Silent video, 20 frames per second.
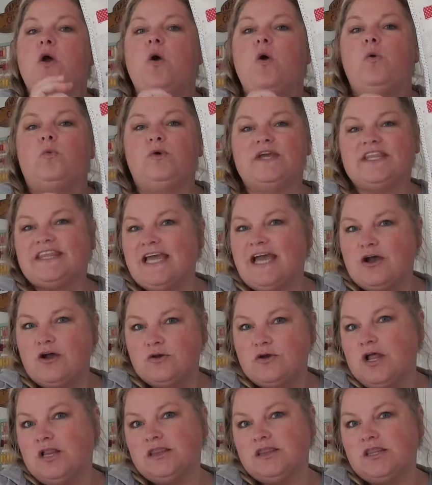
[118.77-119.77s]
without
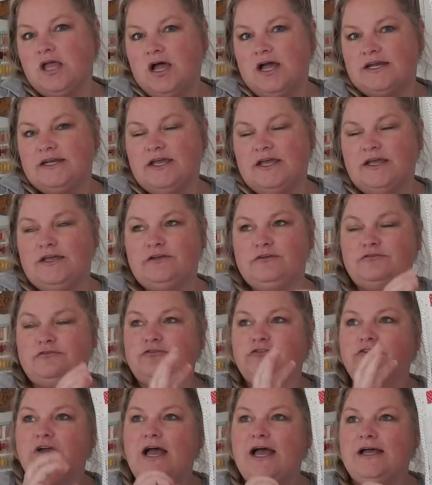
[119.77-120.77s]
a lot of
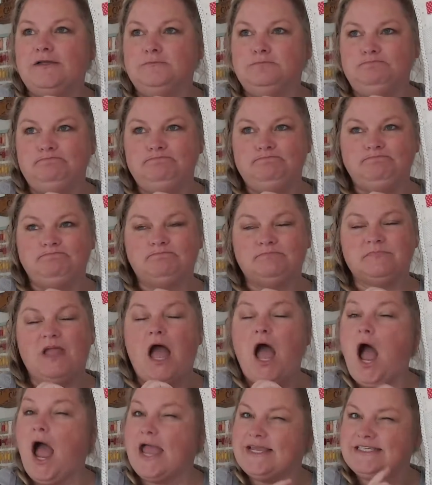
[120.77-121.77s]

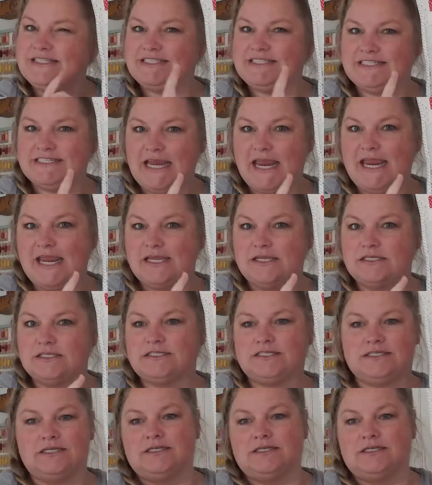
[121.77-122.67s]
high stakes